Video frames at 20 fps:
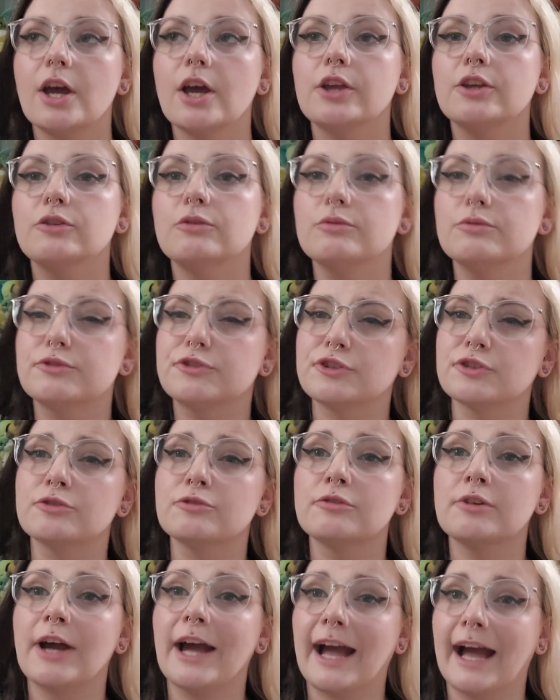you
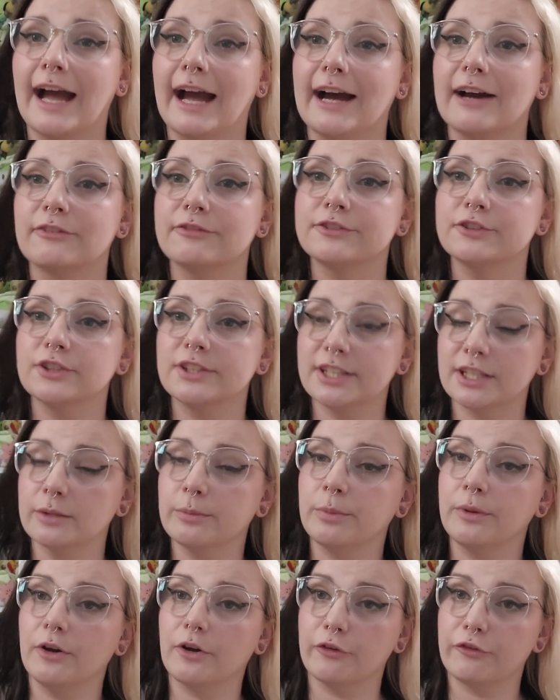do have to
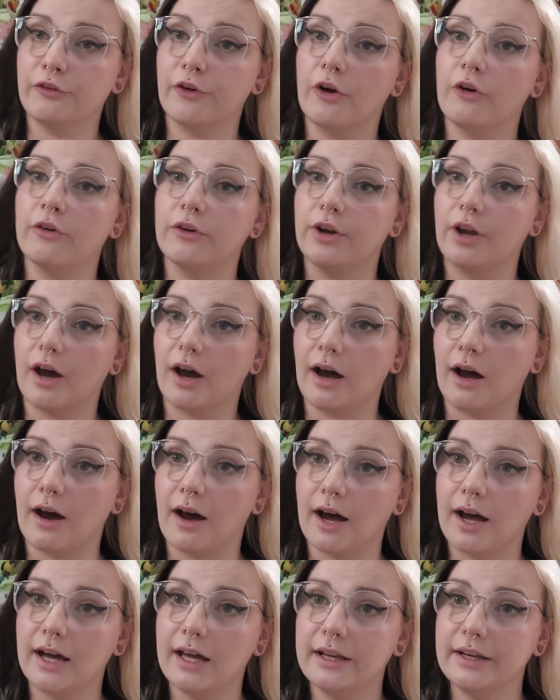keep your phone
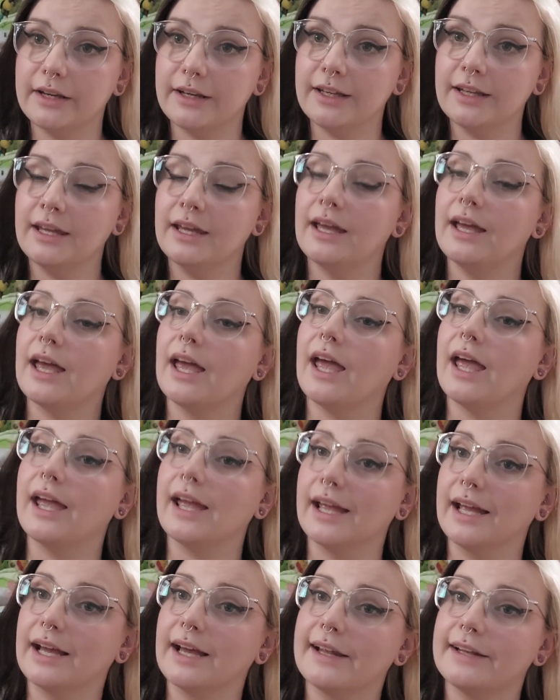on
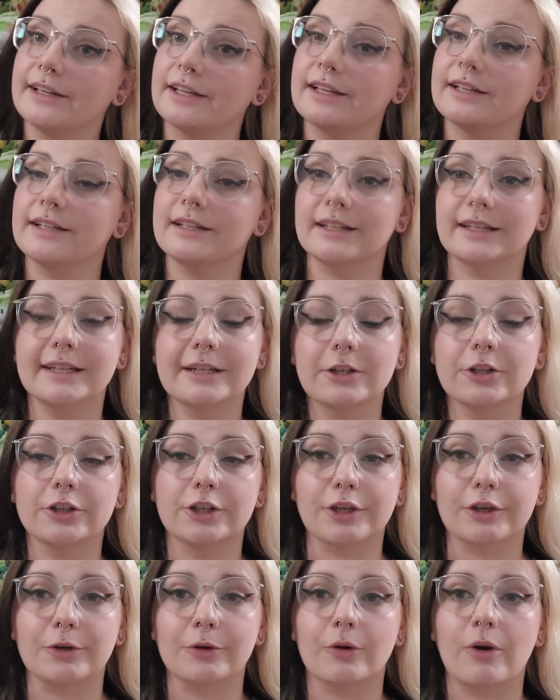and near
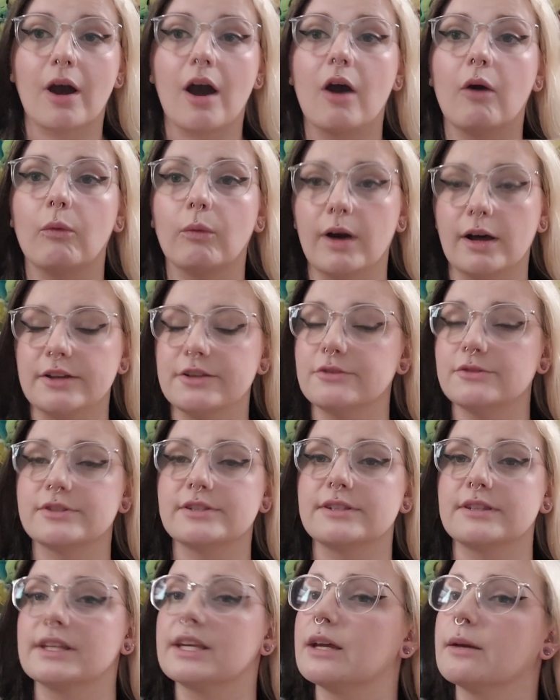you while you
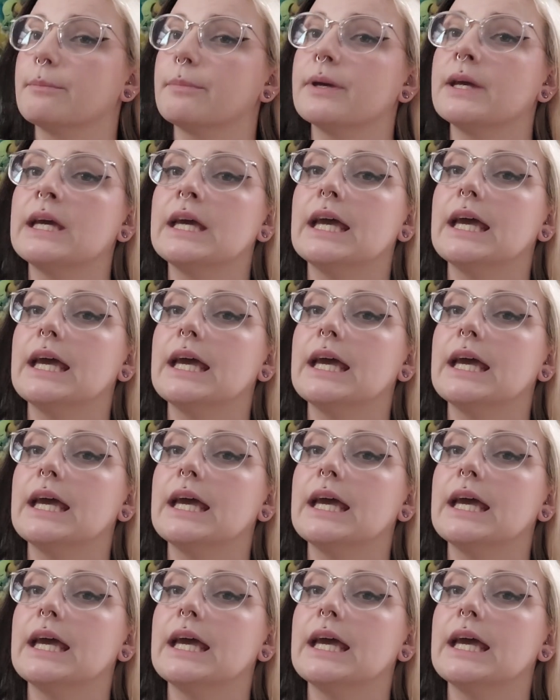sleep.